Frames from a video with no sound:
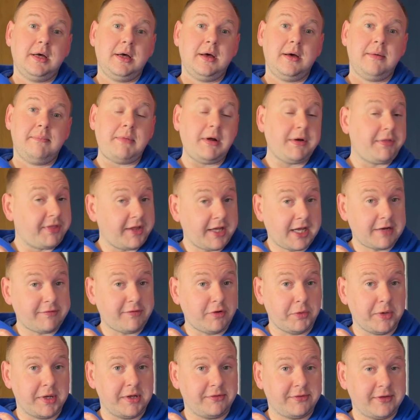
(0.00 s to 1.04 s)
monthly
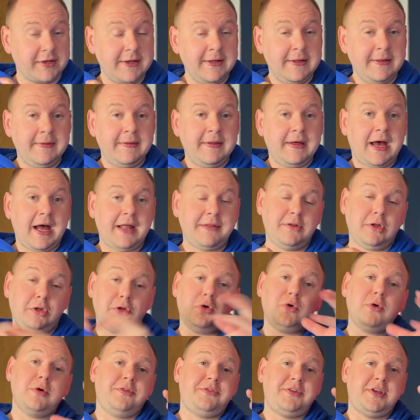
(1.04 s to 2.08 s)
giveaways. And the
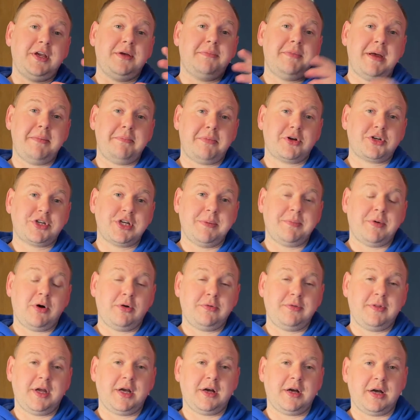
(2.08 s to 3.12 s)
lowest tier membership
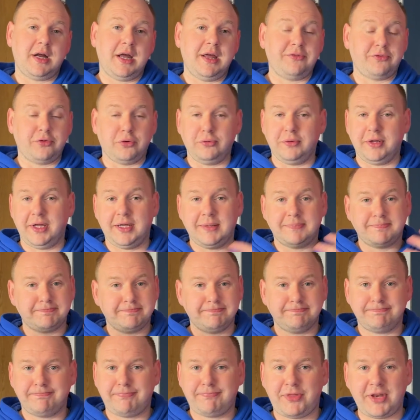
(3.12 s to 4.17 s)
on there is only
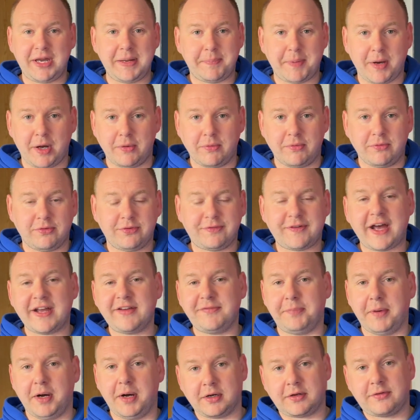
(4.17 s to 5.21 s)
£3,
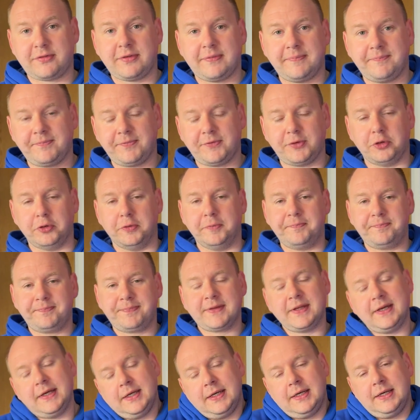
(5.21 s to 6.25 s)
$5. So
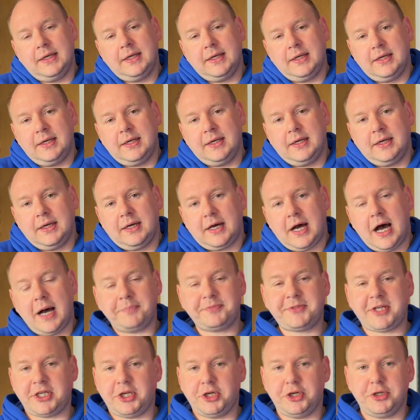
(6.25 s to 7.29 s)
up
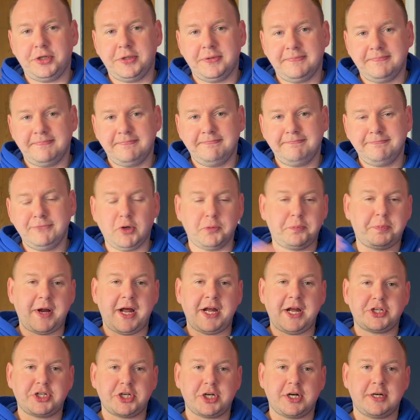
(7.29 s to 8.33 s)
to you, no
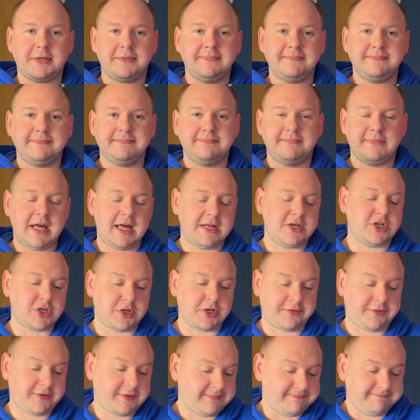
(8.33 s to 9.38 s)
pressure. It
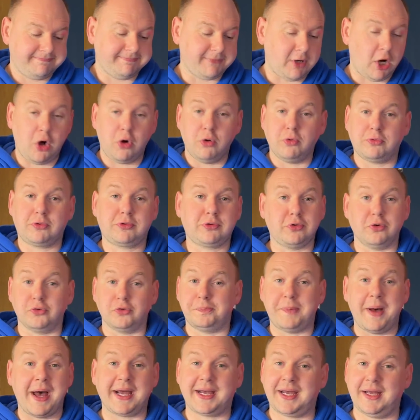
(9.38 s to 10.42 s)
just all goes
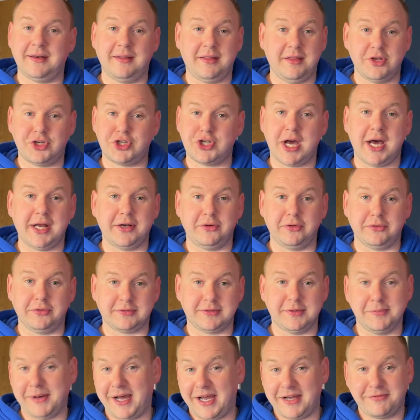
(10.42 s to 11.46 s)
back into the channel
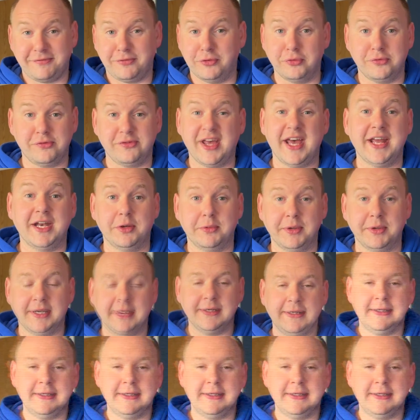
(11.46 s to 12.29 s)
to buy phones anyway.